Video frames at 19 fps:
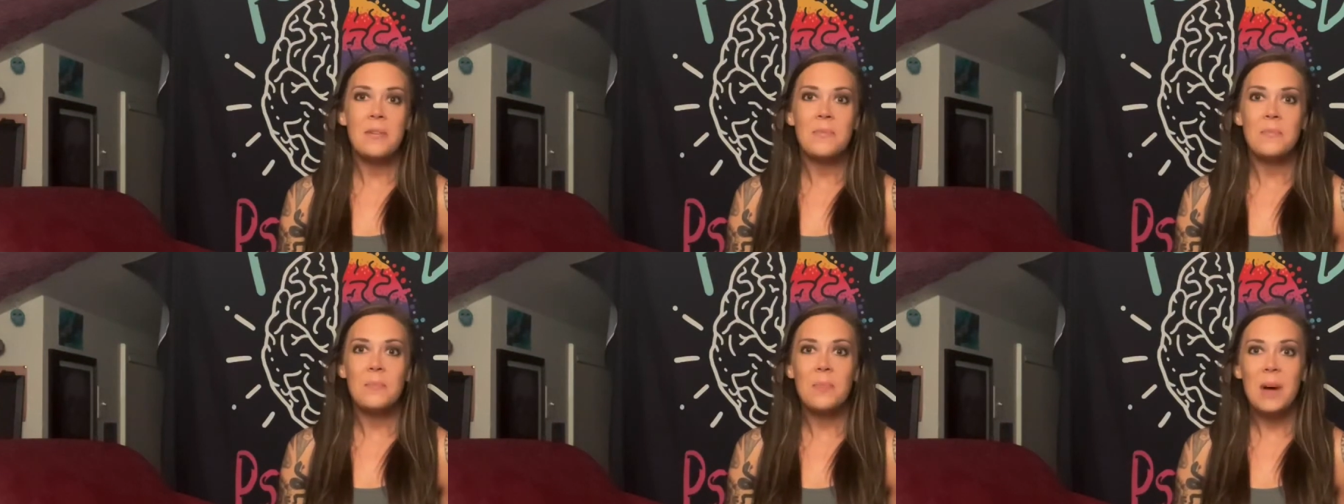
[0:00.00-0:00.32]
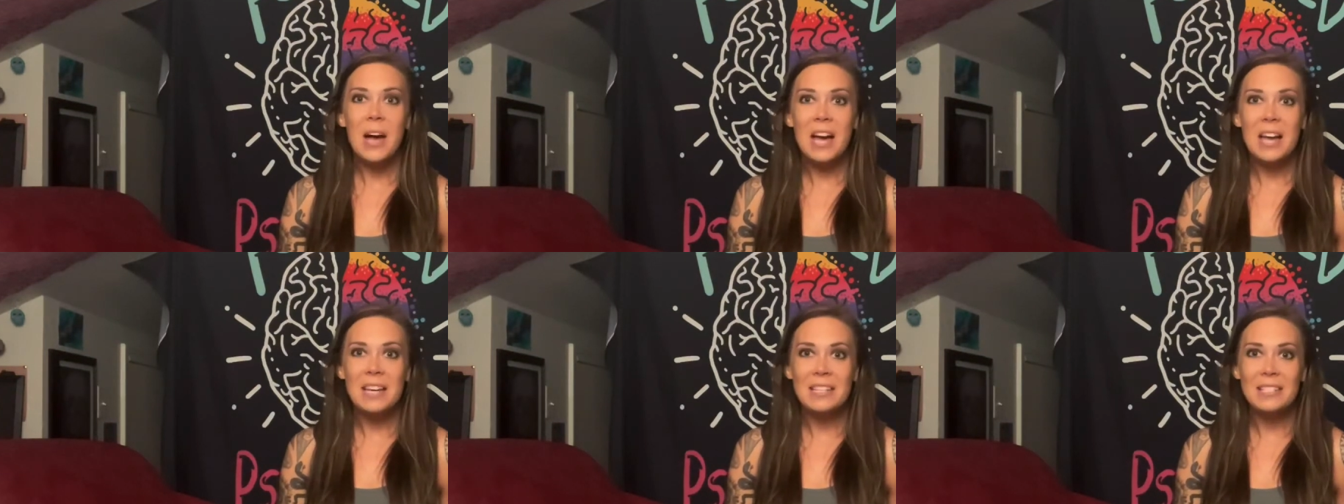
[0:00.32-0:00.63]

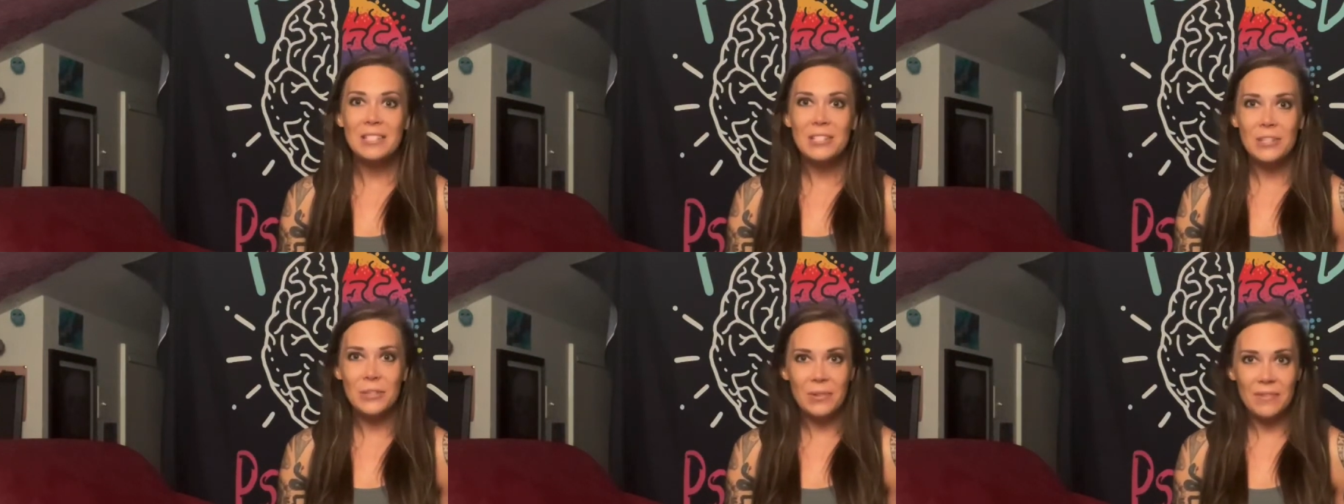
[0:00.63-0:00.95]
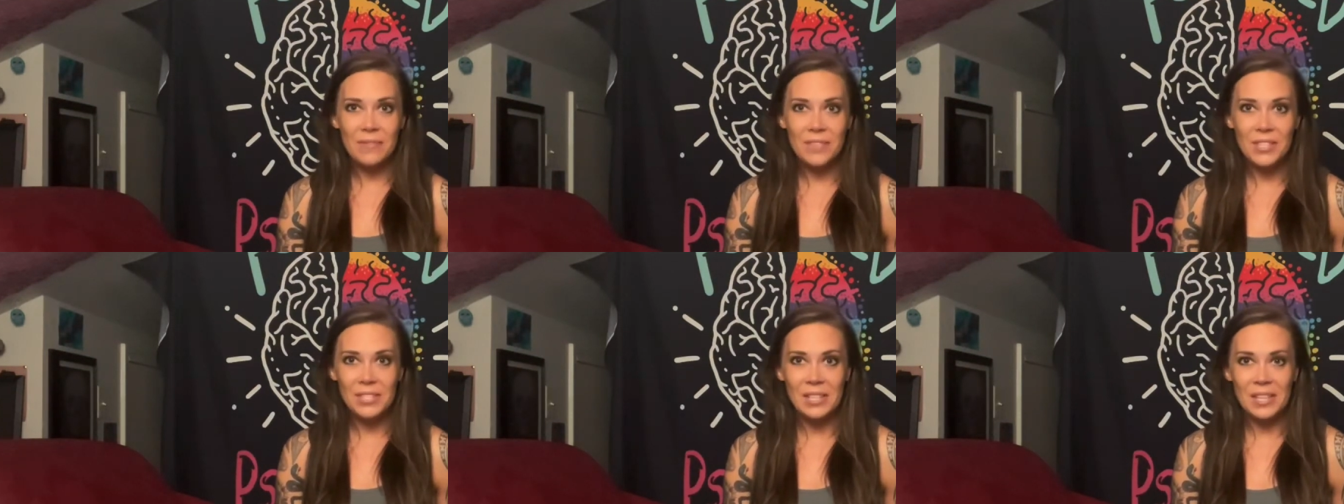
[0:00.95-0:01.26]
but 2 of
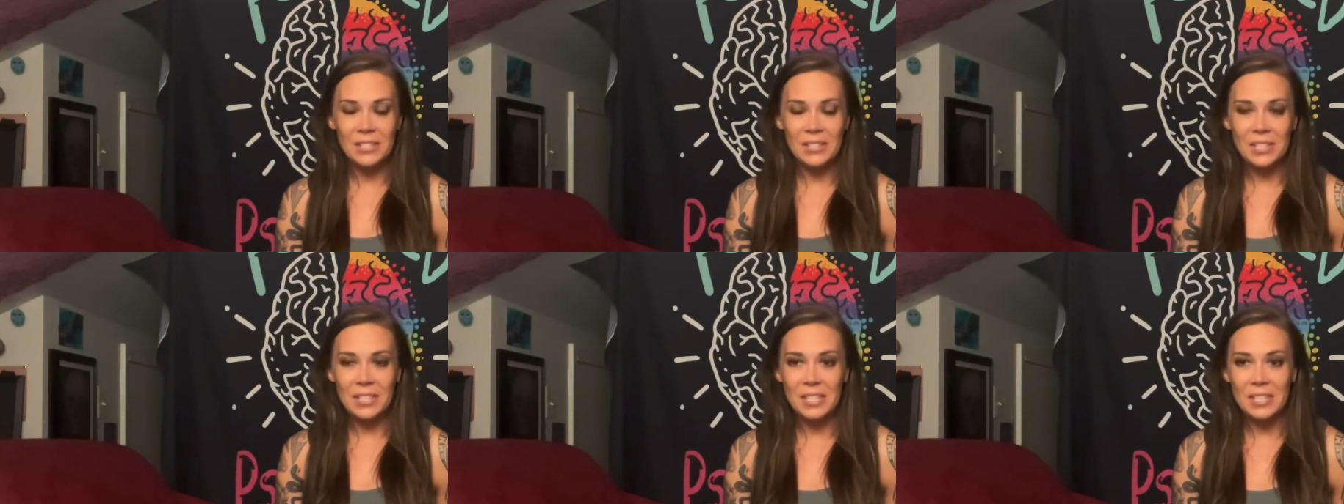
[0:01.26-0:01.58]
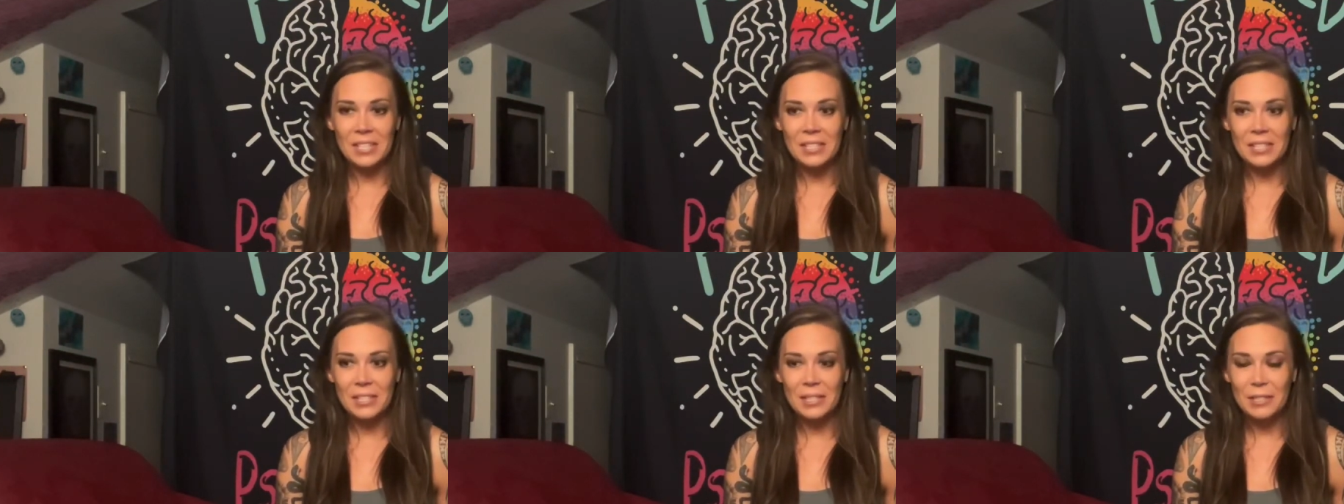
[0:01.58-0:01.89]
the
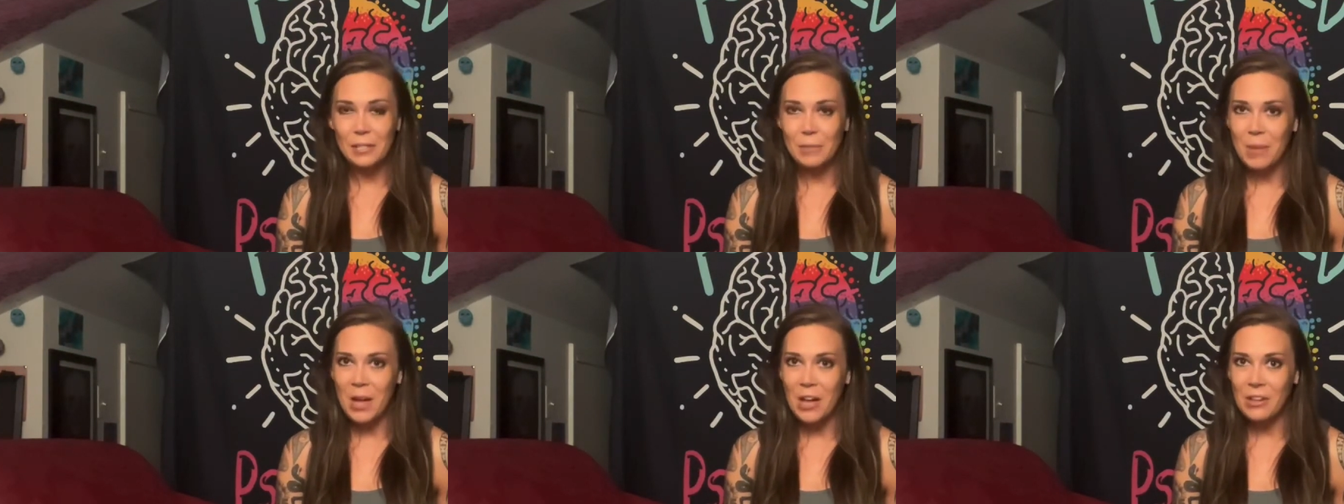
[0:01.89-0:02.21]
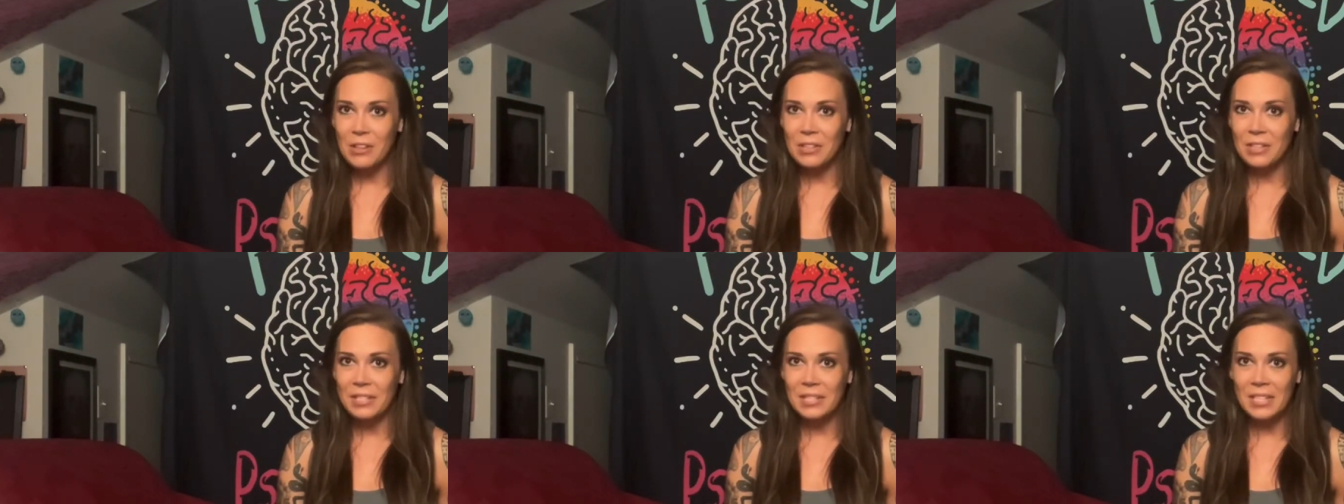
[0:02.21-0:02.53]
senses,
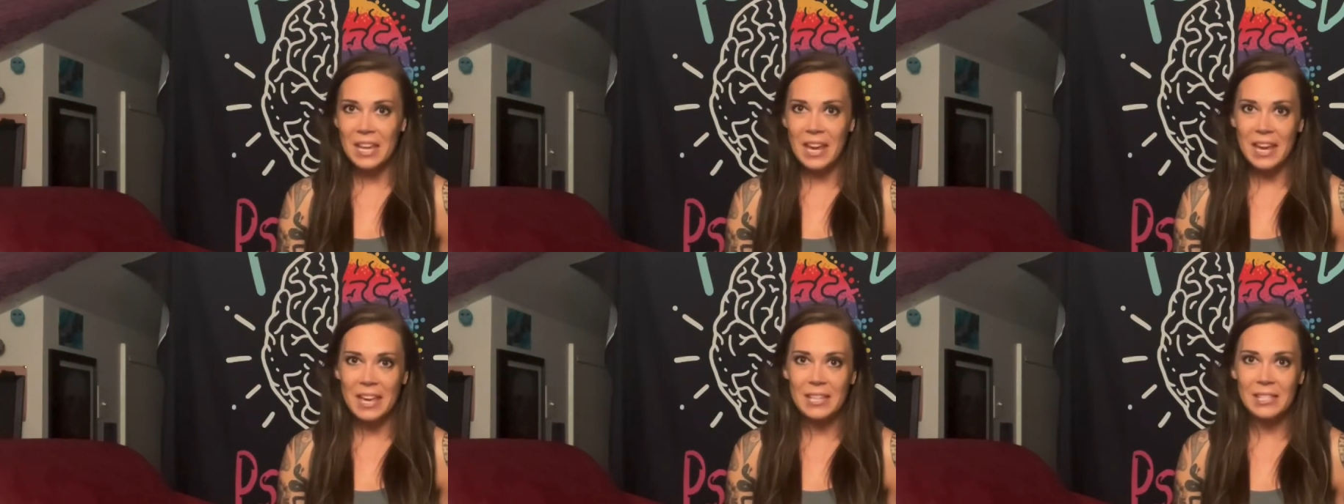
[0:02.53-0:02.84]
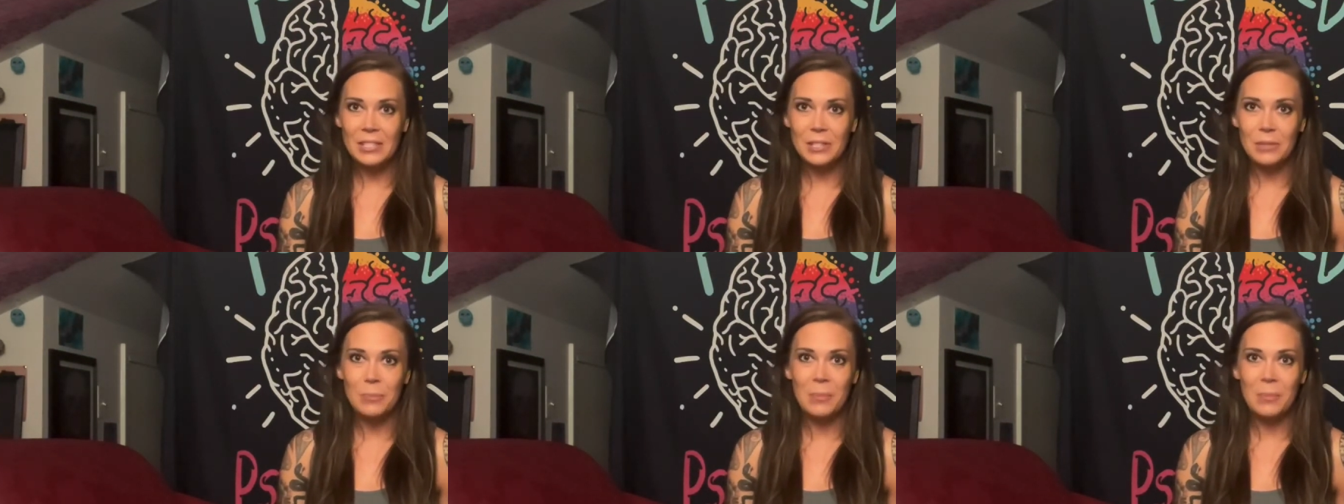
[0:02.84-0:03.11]
smell and taste,